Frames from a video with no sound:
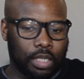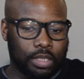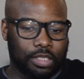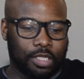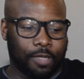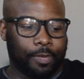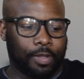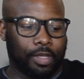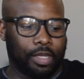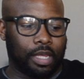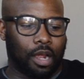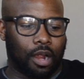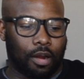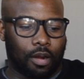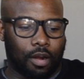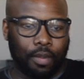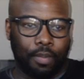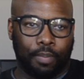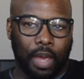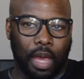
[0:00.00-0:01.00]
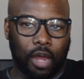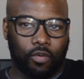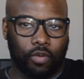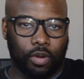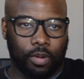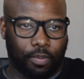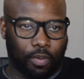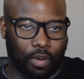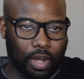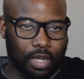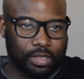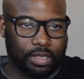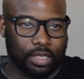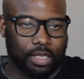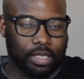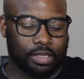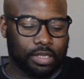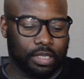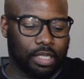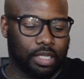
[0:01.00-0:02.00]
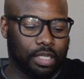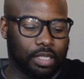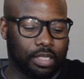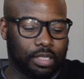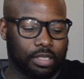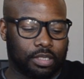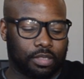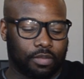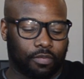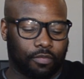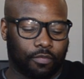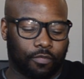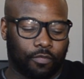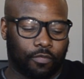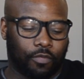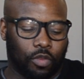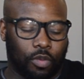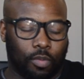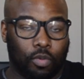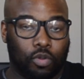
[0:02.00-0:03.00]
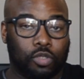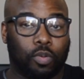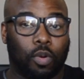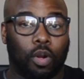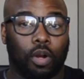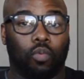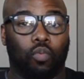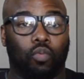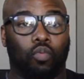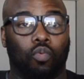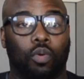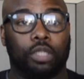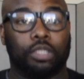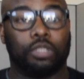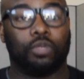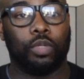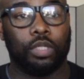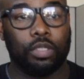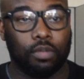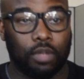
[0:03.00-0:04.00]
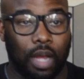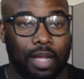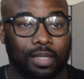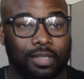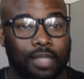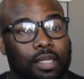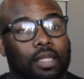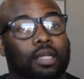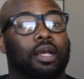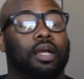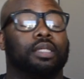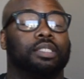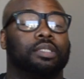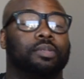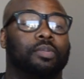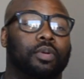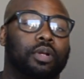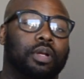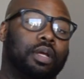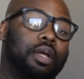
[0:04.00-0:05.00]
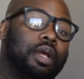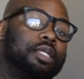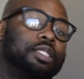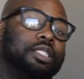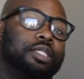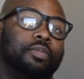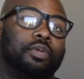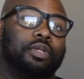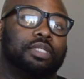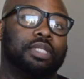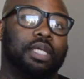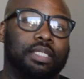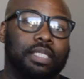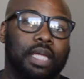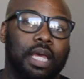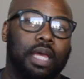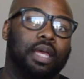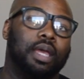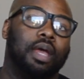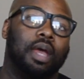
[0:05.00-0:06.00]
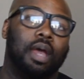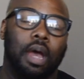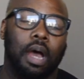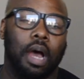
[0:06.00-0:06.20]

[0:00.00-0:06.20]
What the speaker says: Typically, our battery process is, for the most part, once we contact the customer and the customer says, "Hey,